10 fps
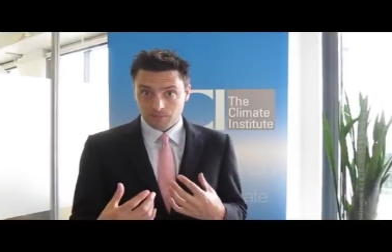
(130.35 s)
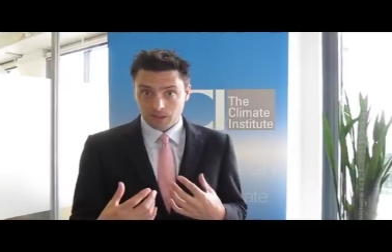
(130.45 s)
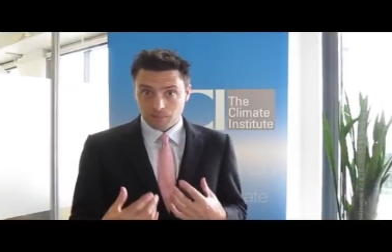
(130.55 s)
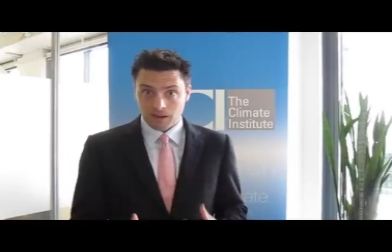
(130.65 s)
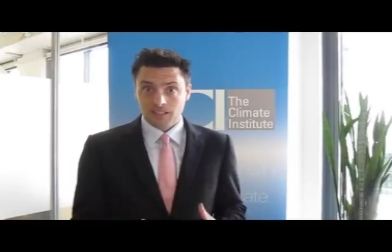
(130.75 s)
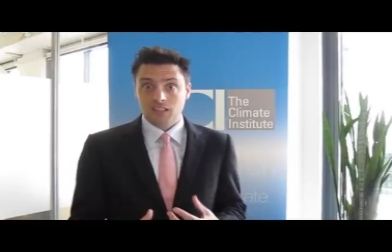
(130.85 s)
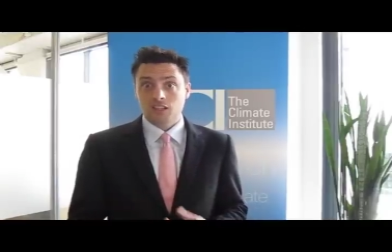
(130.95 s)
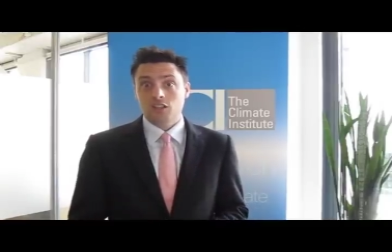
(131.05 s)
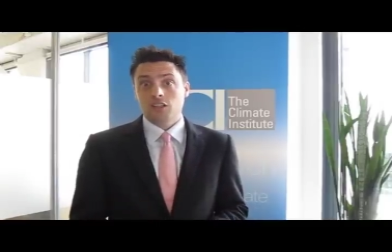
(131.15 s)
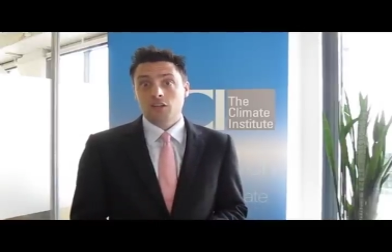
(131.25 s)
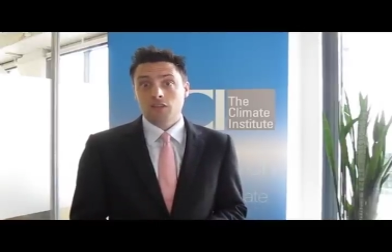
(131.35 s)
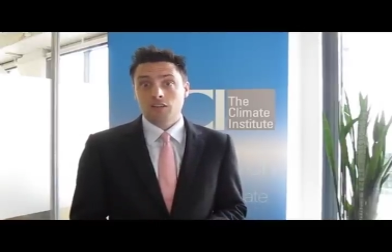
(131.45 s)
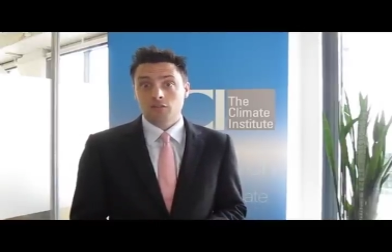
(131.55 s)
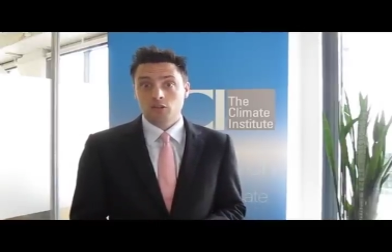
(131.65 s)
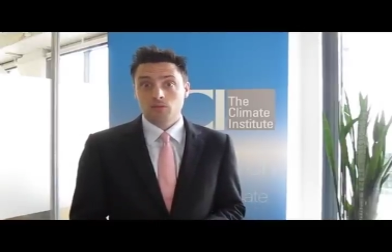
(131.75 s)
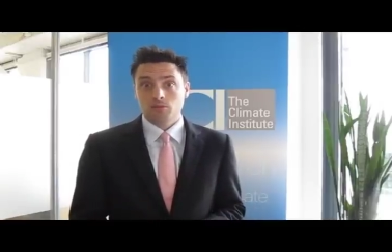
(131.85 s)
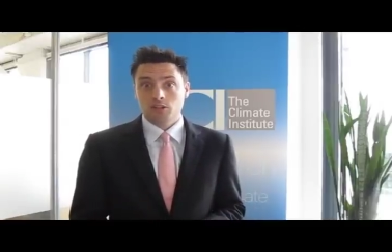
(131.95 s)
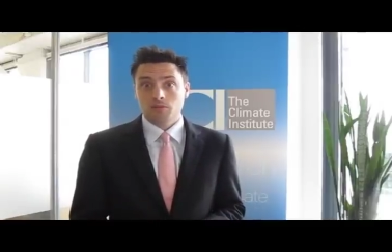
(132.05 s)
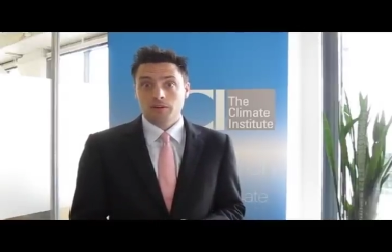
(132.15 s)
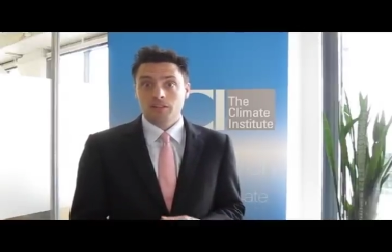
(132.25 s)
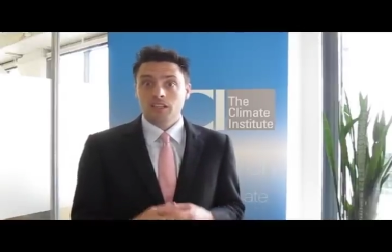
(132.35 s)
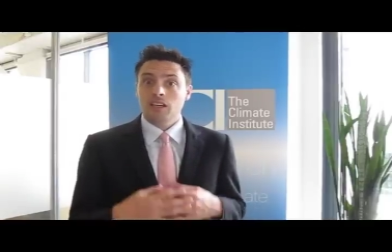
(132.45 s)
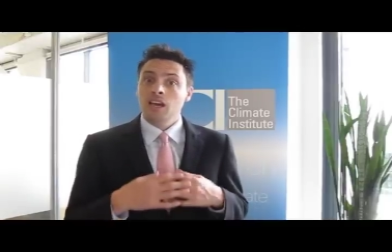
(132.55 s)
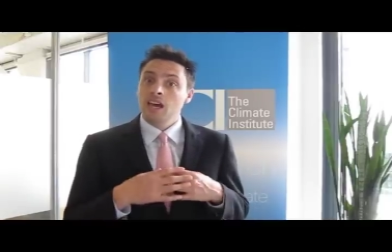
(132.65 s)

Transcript: capacity to generate future prosperity.